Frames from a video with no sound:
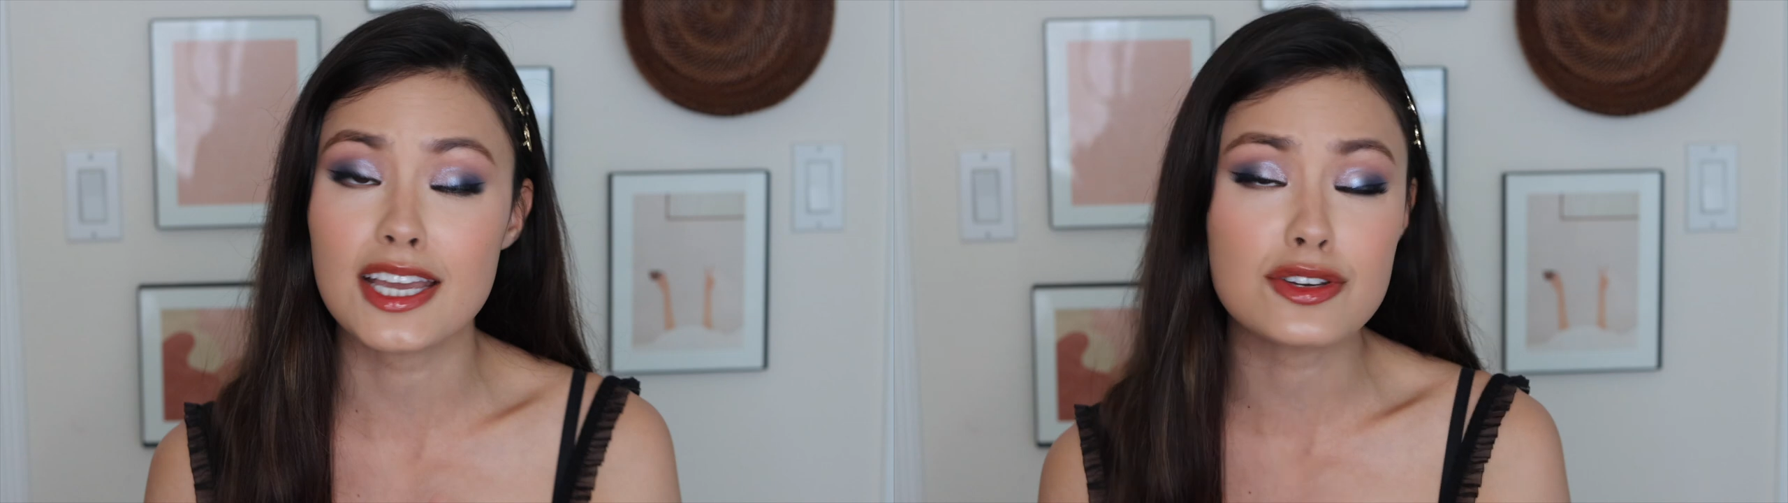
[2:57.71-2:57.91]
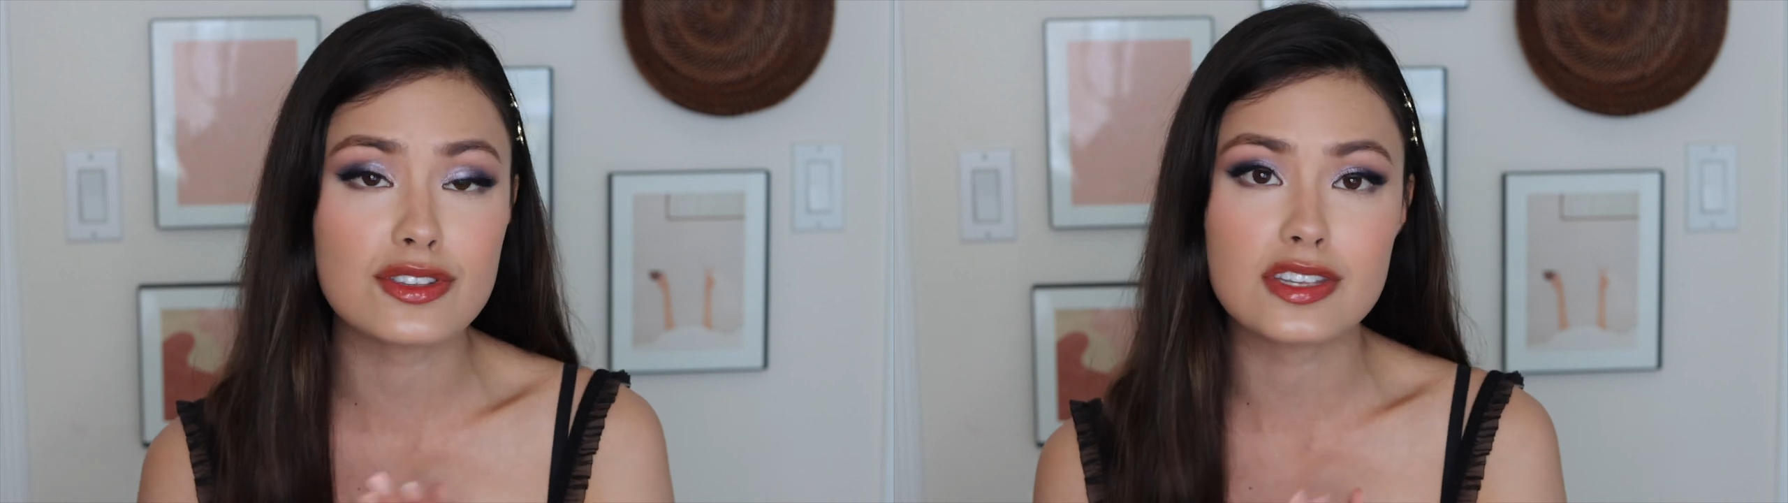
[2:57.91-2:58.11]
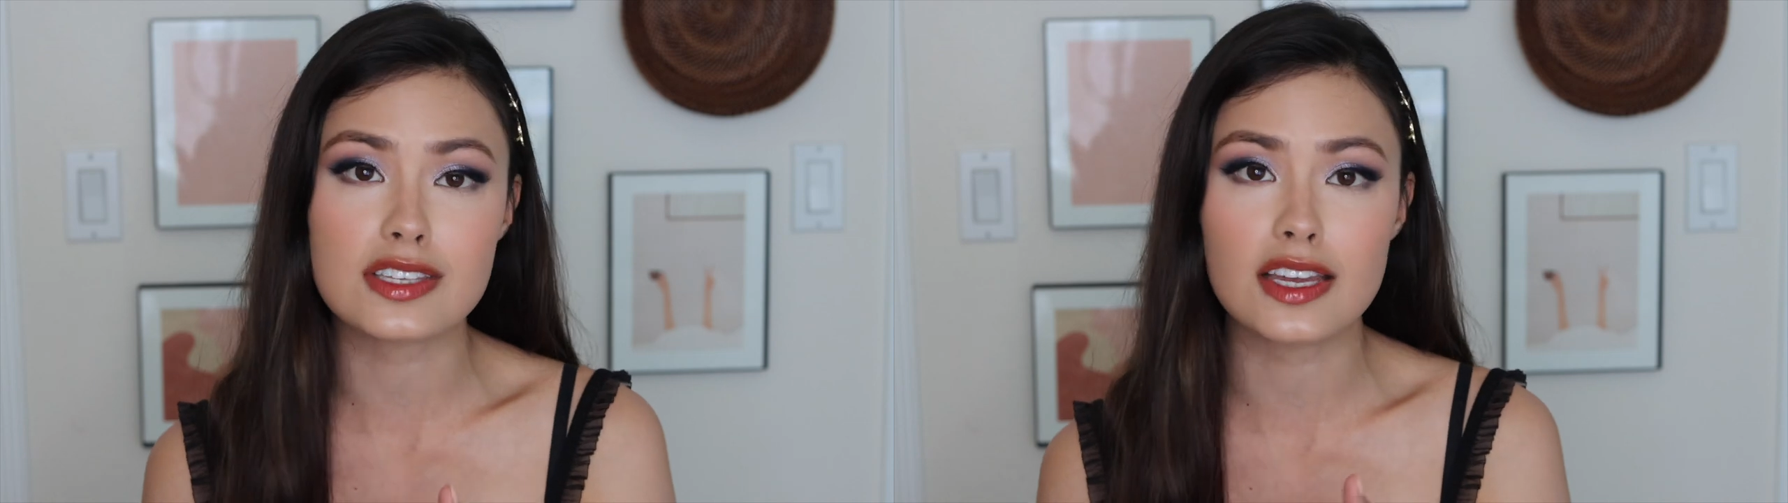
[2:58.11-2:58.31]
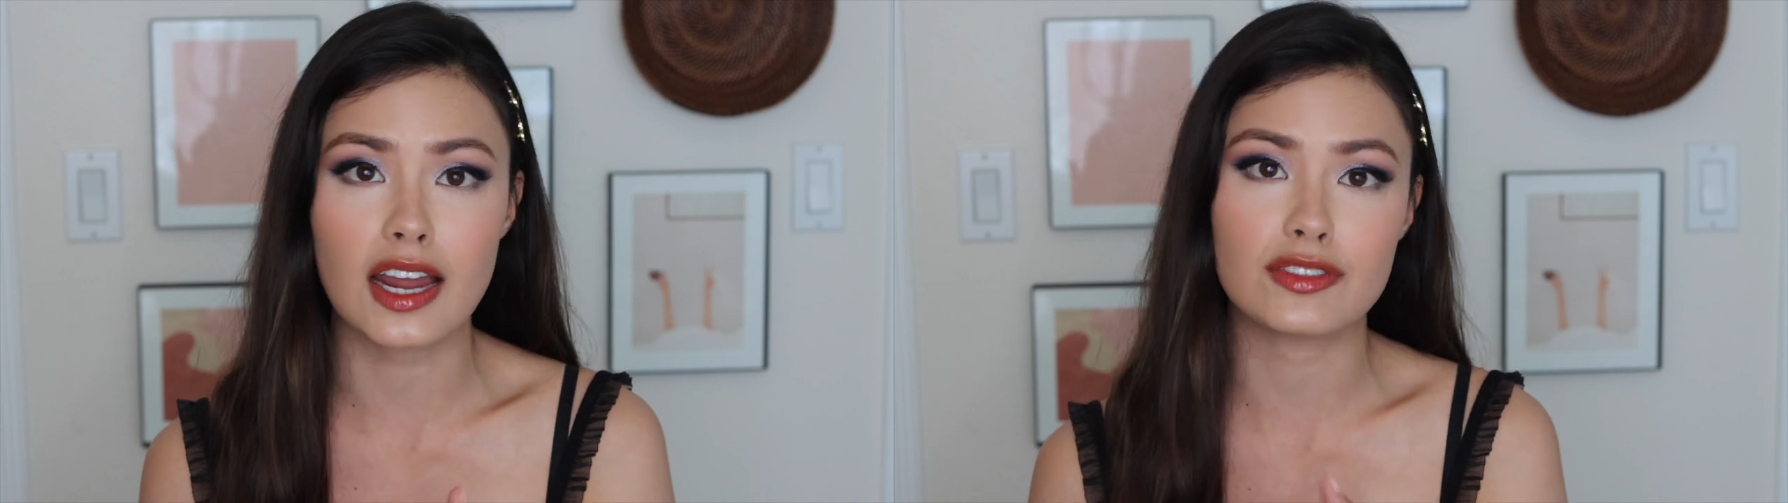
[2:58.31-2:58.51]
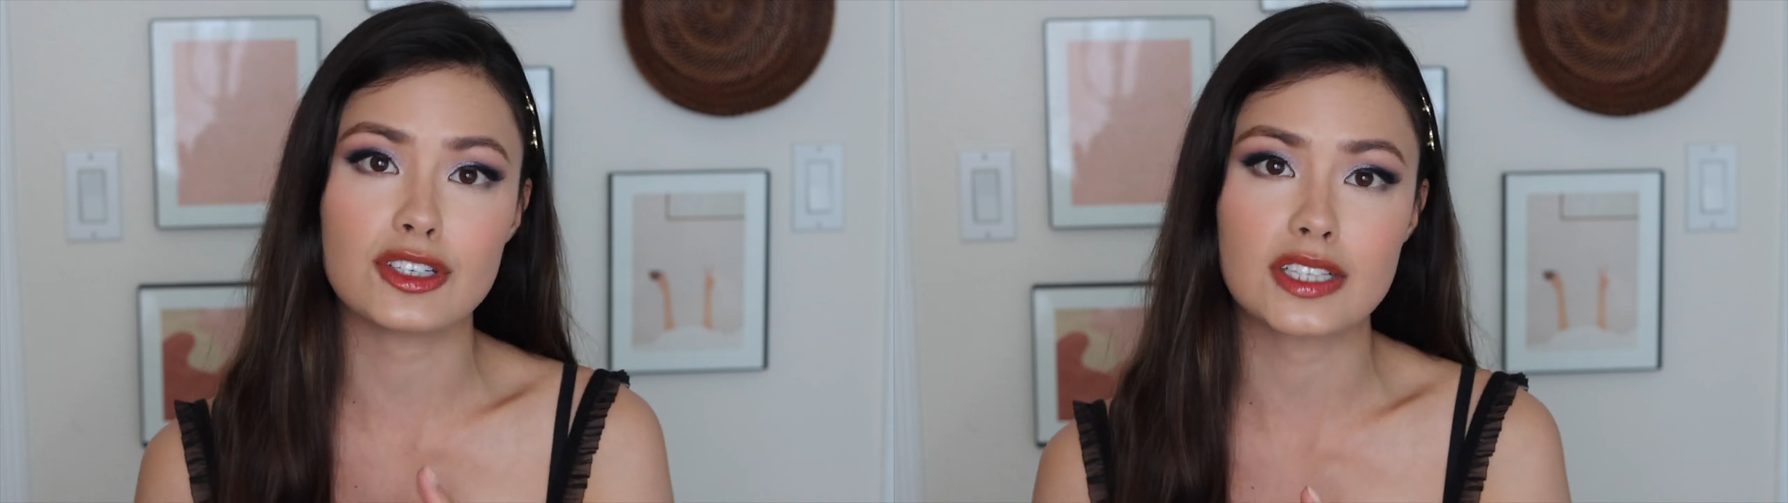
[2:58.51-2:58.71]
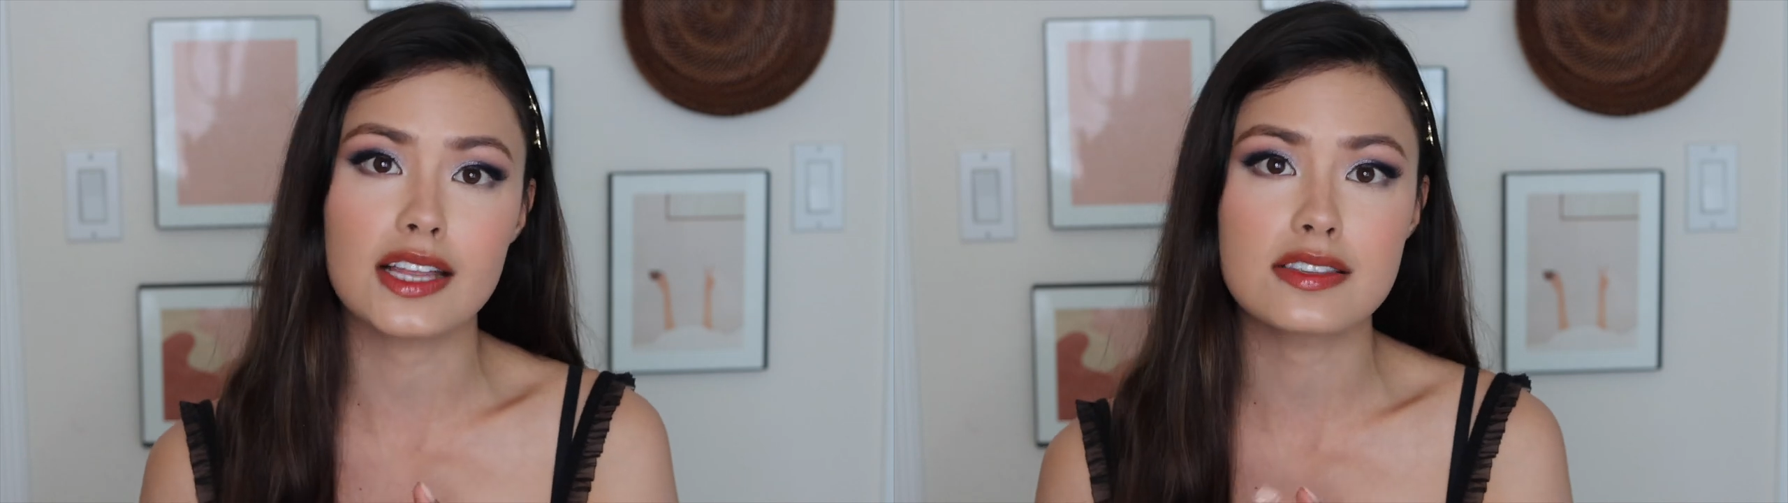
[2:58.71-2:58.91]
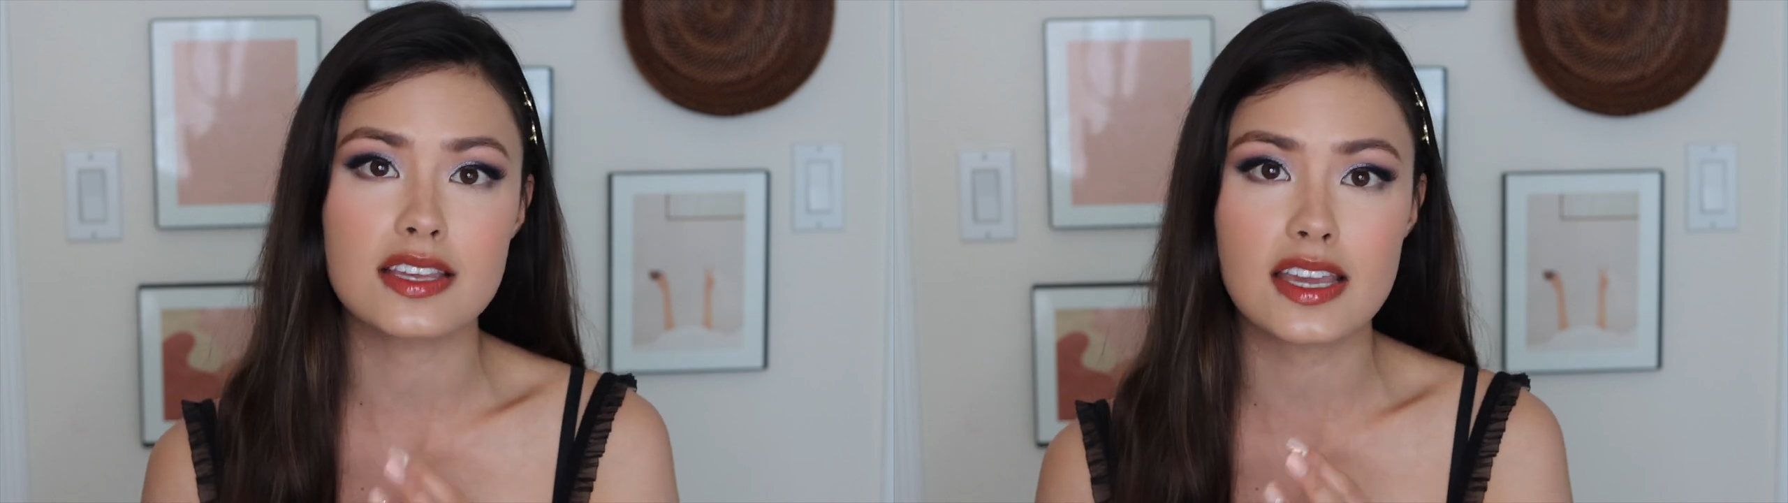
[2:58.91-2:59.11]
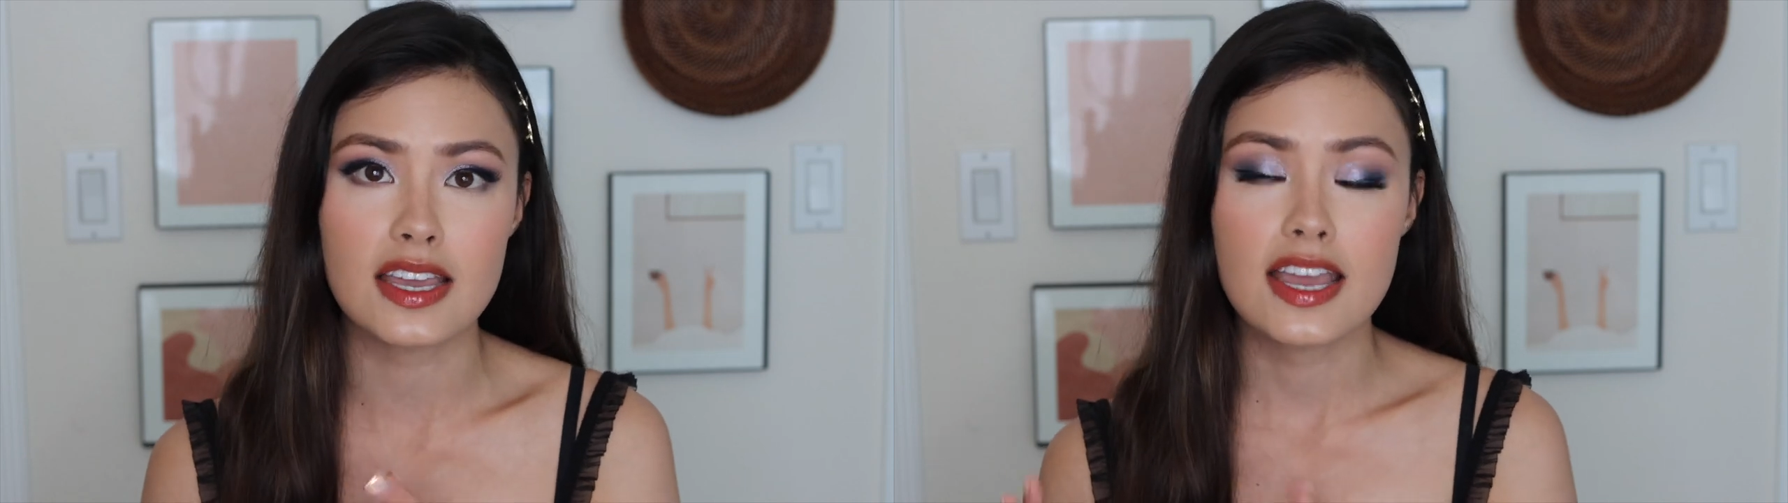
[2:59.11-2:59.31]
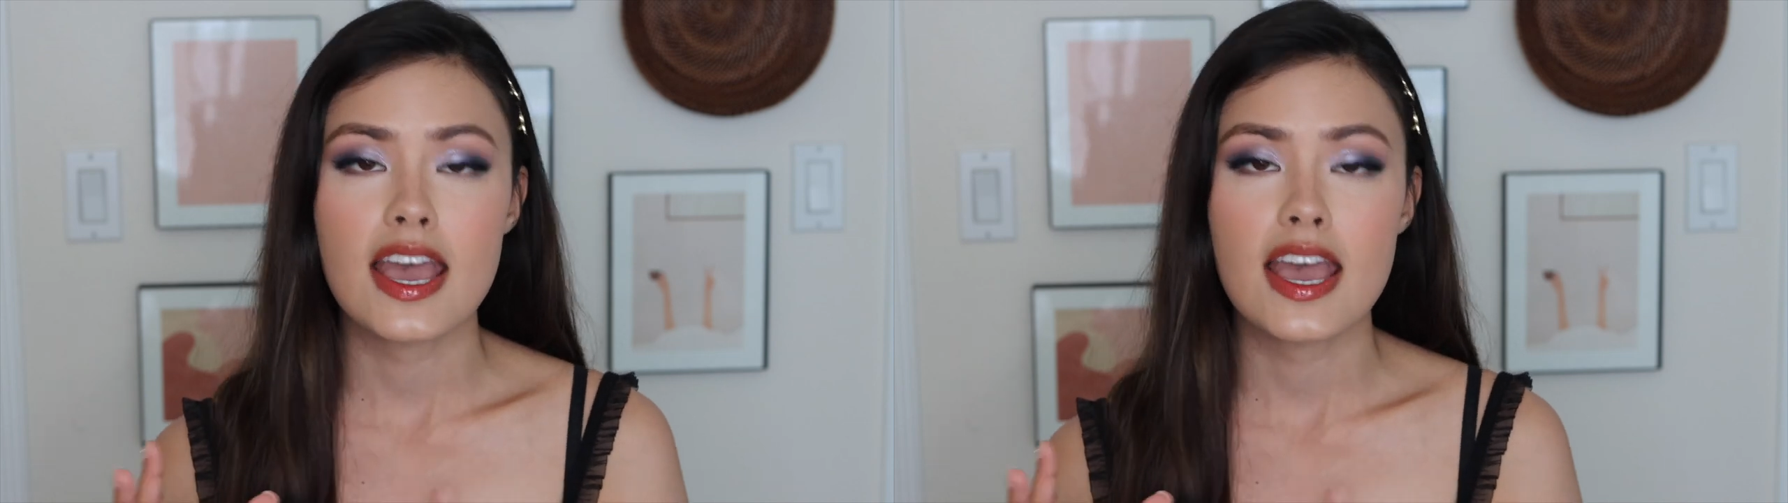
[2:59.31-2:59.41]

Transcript: into the skin after cleansing,